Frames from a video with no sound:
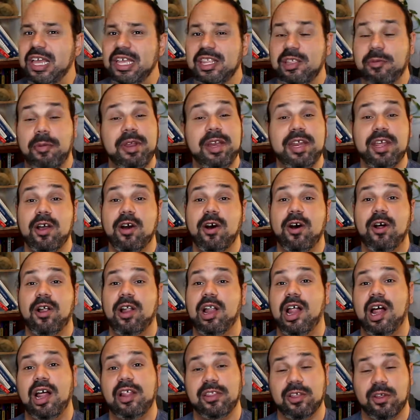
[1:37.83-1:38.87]
depending
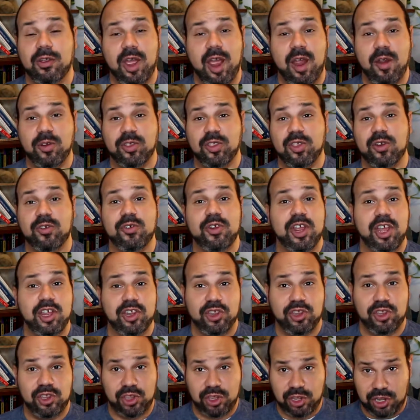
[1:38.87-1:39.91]
all on the character
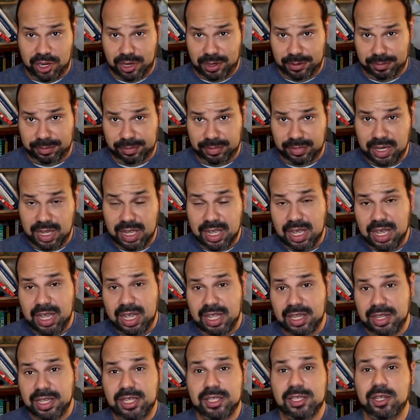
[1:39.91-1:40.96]
creation sheet.
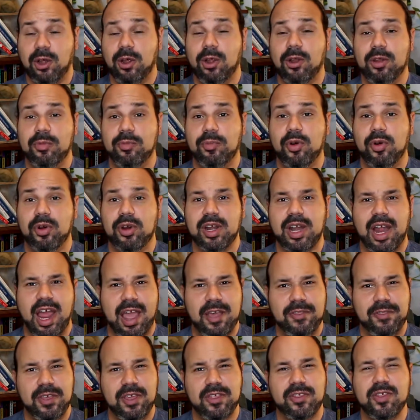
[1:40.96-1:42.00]
These are all important.
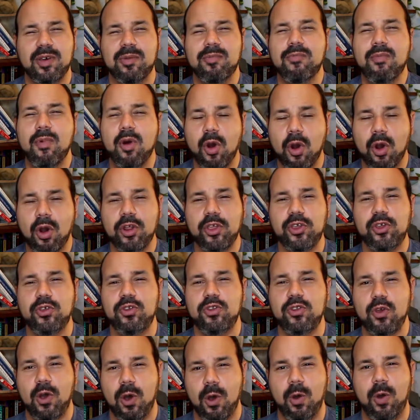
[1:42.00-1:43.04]
I think the more you
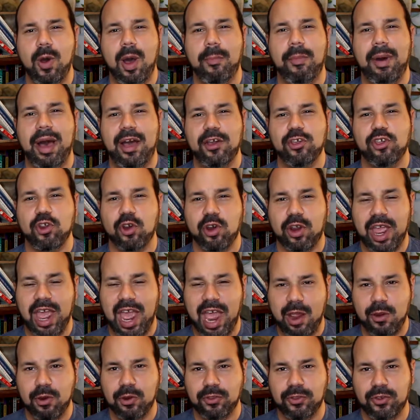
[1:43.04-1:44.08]
know about your
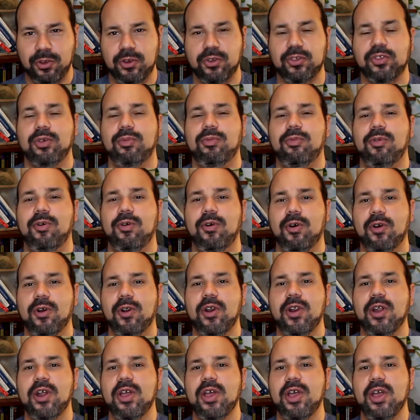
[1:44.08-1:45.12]
character, the
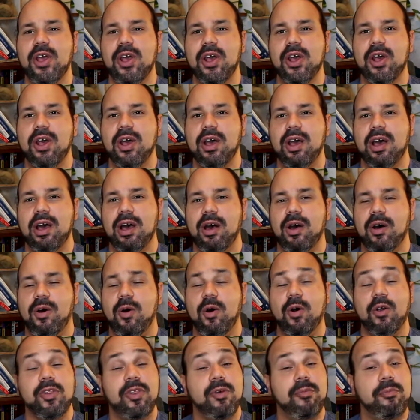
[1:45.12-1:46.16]
more,
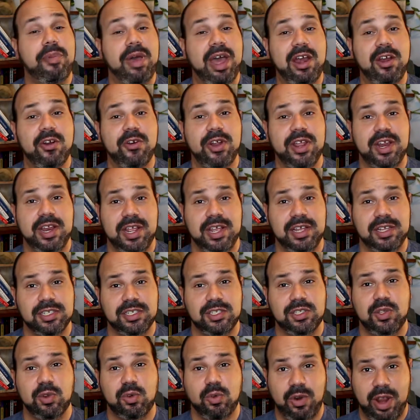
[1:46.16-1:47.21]
or the better it
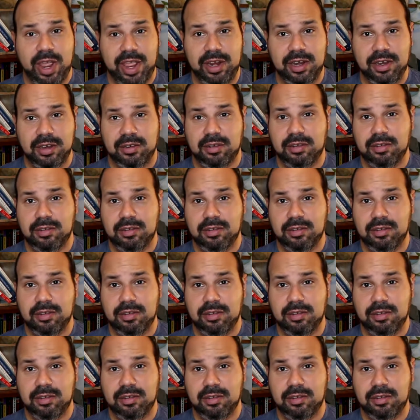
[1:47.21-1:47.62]
is to write.